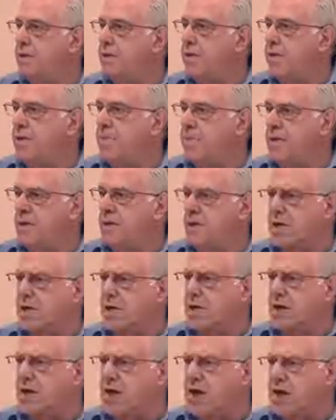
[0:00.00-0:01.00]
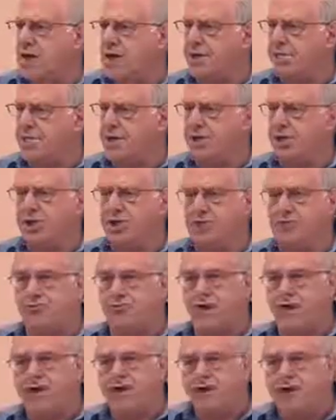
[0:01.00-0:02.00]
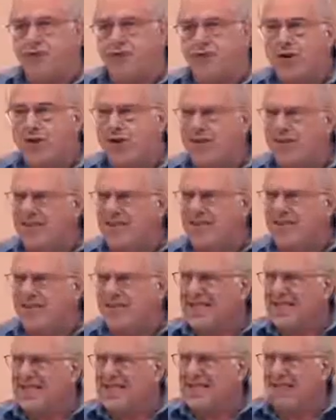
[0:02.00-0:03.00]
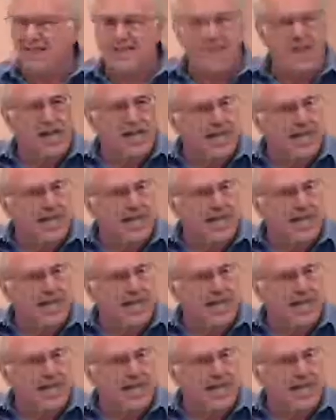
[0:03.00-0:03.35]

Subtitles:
The American economy is in recovery. You know what that does?